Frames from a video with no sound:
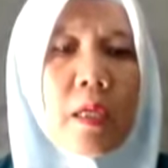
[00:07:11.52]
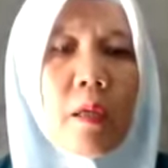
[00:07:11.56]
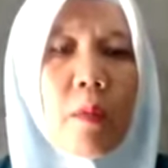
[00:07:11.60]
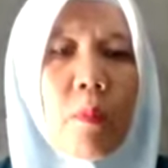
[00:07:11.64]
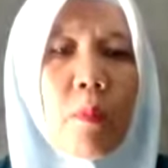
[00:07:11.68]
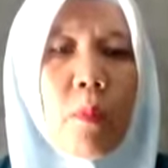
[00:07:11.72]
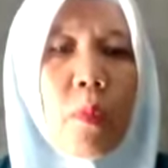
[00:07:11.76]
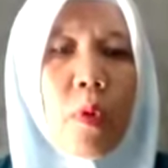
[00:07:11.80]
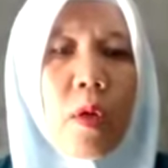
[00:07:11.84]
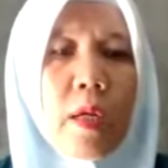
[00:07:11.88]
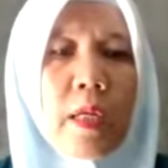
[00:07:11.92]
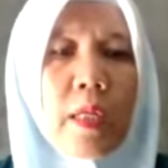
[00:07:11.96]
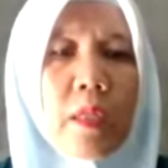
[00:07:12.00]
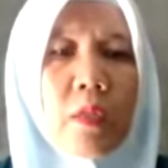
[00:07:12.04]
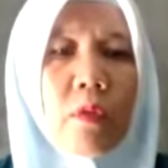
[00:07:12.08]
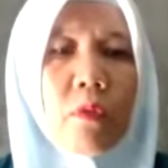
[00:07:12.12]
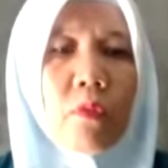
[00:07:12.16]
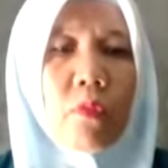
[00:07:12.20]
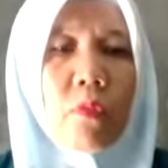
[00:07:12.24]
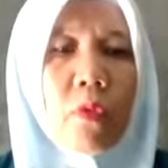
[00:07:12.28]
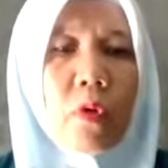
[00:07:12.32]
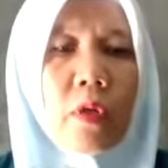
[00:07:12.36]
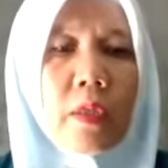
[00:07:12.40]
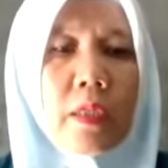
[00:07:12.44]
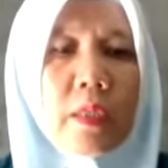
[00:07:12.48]

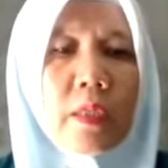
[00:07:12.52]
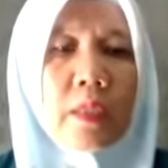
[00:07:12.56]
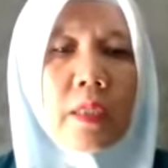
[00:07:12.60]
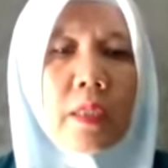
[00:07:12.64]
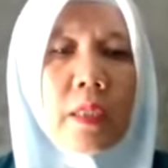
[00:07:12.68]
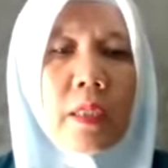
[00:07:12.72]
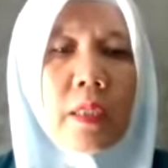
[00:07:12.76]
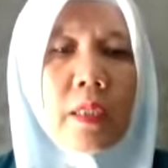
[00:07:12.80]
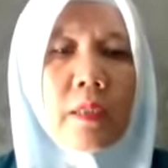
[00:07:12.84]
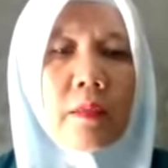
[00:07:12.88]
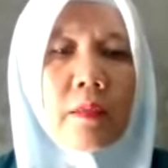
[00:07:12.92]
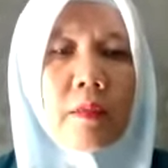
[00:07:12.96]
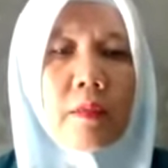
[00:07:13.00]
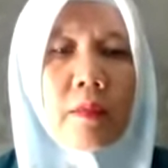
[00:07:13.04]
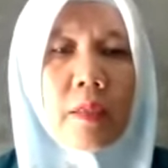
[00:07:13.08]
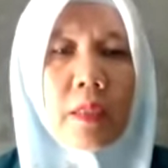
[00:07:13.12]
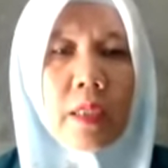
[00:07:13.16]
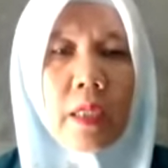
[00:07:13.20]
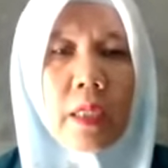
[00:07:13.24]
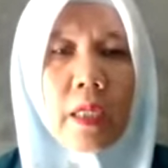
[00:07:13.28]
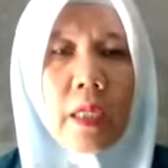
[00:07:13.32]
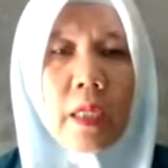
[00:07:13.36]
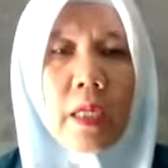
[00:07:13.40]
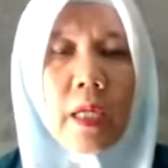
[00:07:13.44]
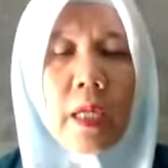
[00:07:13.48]

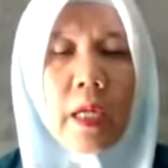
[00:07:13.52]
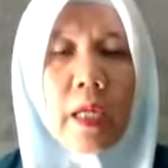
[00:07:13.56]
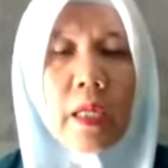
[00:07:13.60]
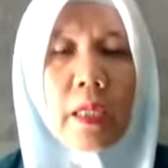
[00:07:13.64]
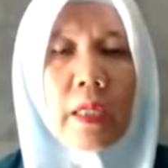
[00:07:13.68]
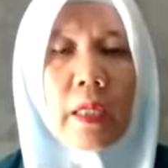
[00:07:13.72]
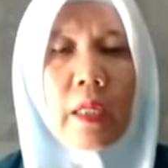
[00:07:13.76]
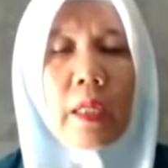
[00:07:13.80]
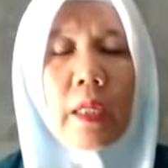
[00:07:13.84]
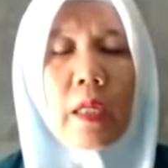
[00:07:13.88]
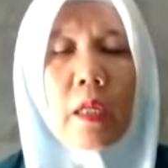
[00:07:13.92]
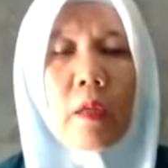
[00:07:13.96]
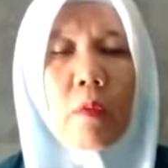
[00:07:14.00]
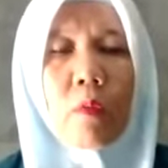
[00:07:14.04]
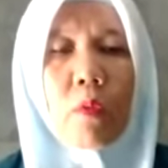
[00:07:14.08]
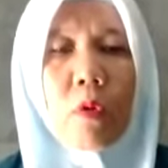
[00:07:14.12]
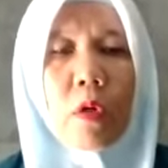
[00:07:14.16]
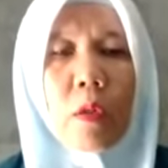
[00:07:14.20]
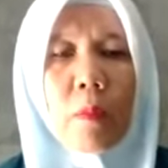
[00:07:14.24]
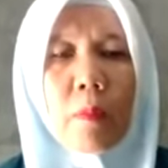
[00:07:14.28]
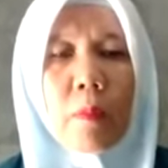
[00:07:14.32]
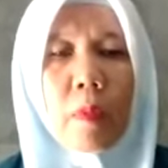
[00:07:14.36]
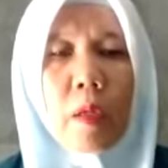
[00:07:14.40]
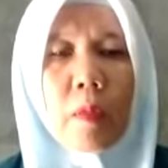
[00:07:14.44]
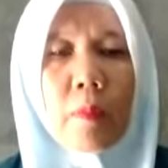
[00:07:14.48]
56.43, and then in
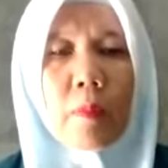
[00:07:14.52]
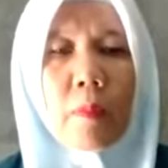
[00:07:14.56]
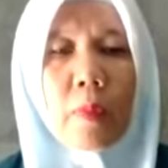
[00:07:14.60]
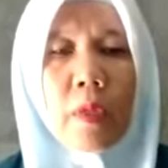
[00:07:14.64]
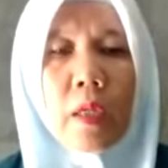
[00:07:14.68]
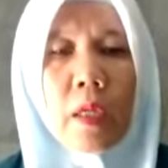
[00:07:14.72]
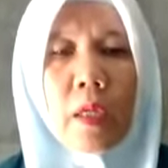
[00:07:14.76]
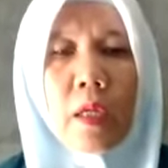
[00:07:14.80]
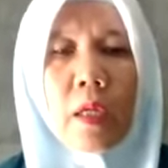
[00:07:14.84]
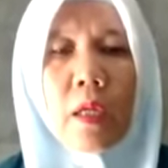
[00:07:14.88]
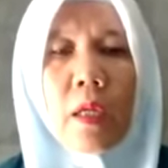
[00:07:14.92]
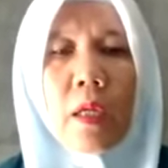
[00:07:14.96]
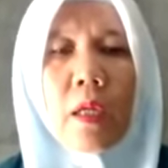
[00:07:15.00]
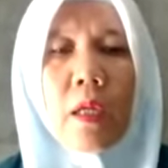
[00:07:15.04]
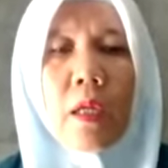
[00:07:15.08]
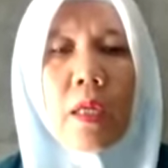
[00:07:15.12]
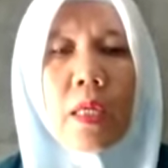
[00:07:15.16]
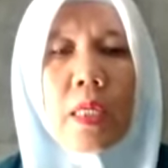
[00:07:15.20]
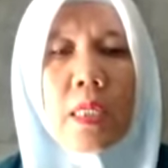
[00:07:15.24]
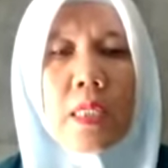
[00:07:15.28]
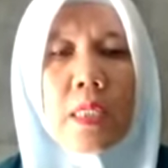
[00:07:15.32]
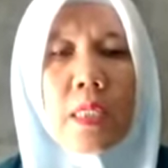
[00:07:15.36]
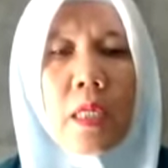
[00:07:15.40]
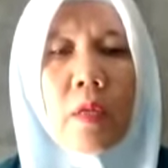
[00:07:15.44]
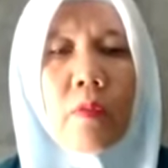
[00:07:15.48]
word mapping
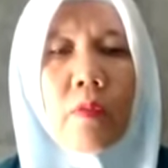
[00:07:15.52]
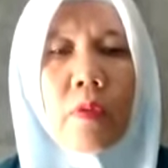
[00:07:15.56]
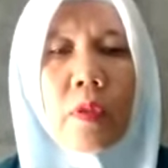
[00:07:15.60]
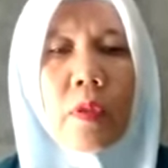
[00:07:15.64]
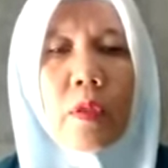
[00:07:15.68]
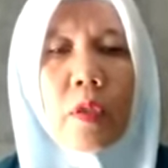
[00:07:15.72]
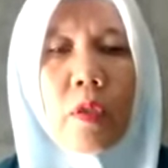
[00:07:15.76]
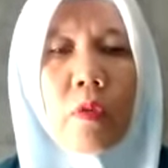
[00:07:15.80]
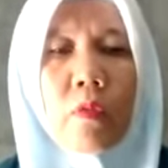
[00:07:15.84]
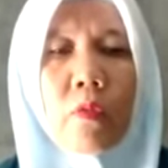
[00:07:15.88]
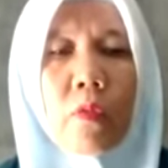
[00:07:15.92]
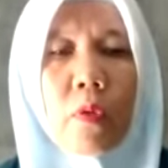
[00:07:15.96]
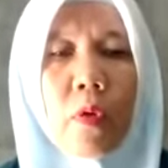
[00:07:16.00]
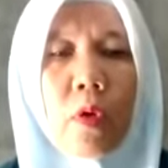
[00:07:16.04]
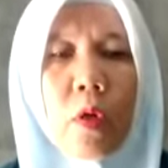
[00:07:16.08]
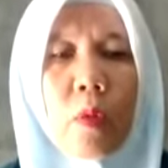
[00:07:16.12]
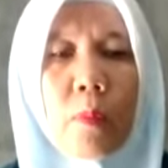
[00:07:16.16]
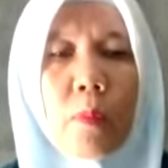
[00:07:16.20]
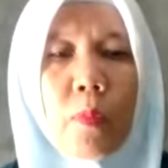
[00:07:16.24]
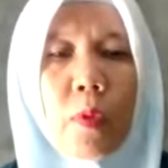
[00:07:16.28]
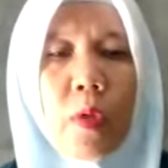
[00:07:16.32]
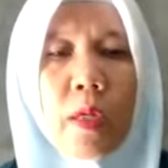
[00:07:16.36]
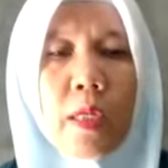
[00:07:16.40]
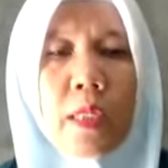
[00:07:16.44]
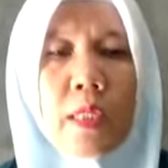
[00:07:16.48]

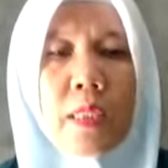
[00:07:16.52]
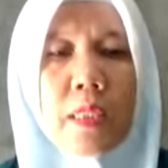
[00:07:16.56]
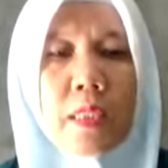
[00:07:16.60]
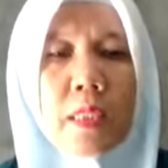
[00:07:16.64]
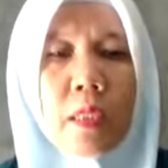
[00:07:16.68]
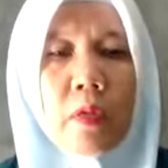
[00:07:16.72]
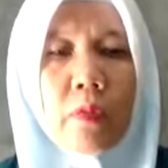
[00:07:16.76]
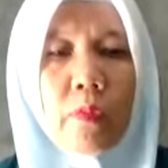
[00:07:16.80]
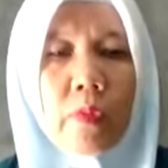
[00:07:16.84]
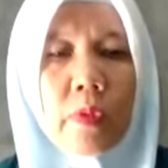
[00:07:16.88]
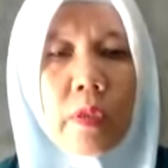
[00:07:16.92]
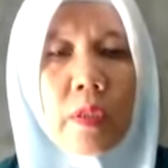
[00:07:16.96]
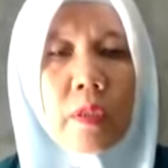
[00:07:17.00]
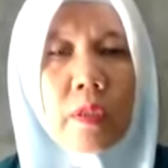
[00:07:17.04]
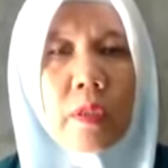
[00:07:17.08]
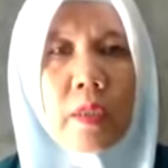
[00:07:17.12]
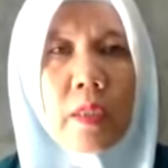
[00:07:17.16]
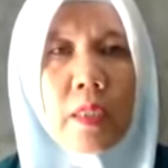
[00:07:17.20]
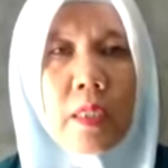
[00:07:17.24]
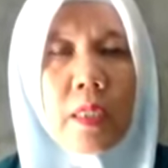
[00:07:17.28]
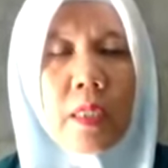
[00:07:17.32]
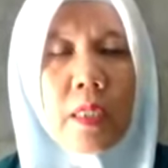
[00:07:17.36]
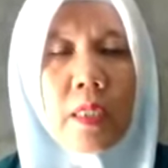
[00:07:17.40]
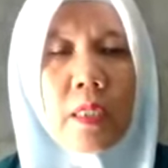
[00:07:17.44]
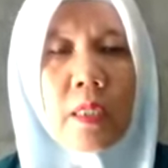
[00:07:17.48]

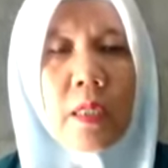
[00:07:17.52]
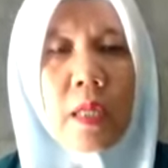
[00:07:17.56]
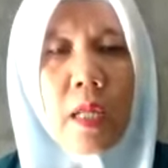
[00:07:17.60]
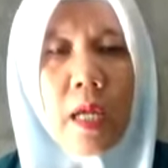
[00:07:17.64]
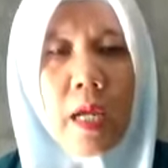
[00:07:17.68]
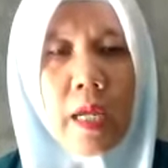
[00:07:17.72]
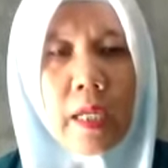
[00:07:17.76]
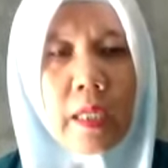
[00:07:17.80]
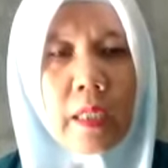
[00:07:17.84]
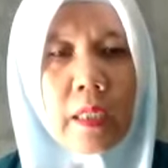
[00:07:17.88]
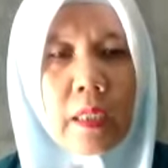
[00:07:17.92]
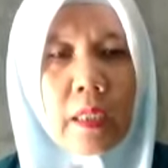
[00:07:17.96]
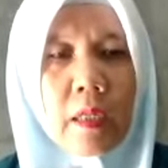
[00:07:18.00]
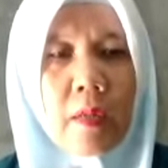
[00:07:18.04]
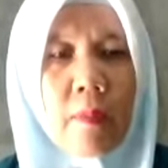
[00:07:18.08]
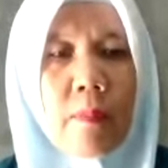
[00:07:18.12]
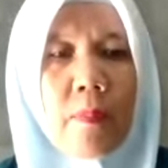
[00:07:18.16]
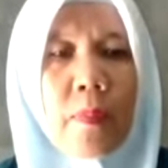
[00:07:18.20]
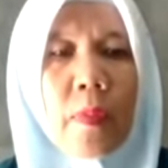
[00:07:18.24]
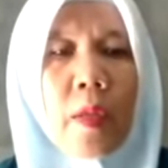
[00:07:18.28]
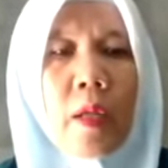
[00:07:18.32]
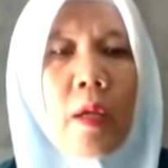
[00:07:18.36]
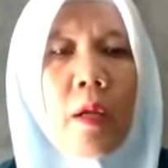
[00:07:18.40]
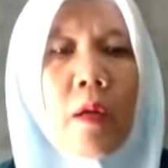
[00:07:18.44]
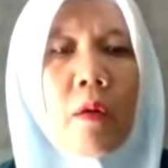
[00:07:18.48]
74.79.
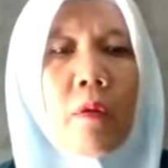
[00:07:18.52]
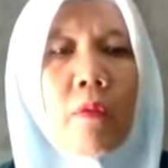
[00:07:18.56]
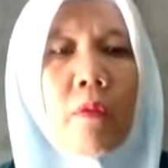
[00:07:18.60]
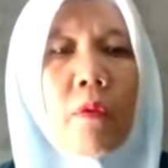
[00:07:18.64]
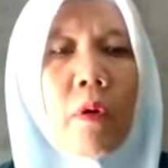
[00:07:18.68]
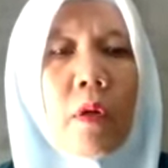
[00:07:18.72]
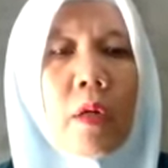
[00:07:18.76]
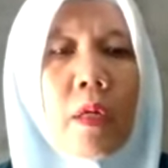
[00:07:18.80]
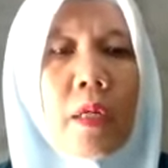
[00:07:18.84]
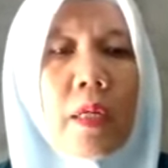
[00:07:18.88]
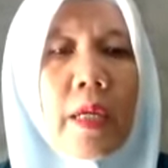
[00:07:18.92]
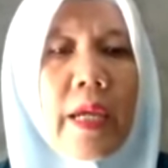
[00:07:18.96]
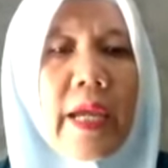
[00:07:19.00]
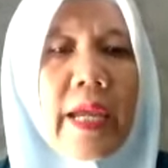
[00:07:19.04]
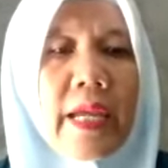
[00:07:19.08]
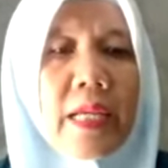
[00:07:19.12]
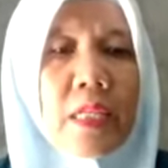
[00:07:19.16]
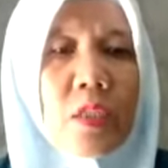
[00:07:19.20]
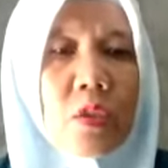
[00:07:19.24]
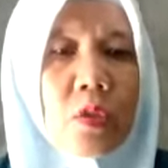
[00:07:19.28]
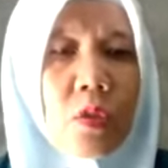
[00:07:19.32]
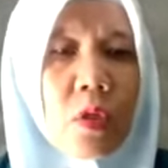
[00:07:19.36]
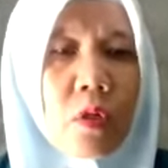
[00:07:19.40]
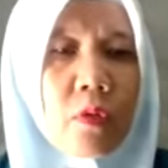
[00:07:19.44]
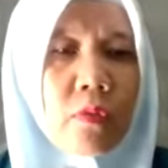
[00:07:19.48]
For the
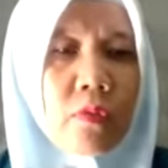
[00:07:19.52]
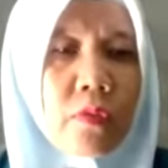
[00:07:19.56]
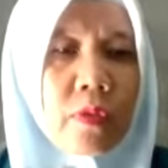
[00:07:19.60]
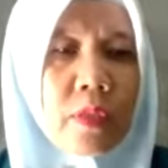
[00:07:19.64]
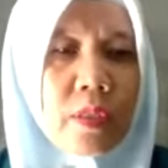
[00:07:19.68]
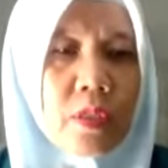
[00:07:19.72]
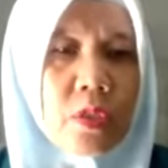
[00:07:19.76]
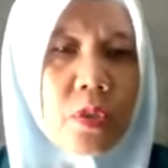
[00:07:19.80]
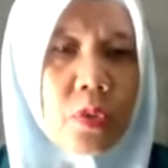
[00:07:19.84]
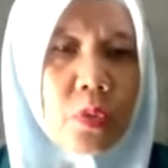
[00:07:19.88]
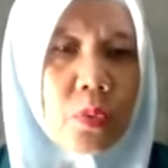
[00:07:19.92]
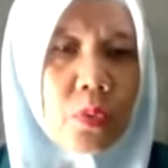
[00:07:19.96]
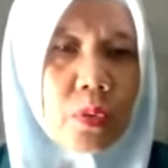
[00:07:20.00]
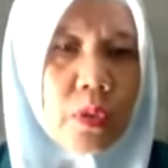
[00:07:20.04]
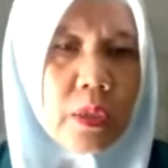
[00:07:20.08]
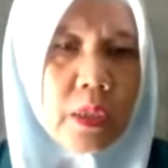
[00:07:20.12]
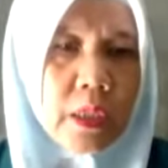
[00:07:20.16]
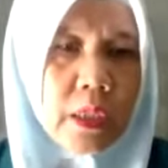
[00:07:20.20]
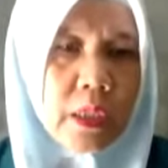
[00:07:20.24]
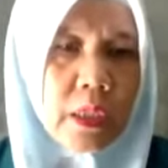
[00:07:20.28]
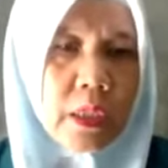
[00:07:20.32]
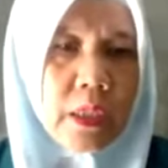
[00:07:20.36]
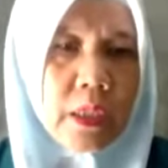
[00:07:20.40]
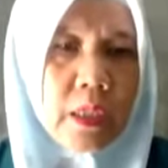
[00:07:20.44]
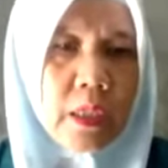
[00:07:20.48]
extrovert student,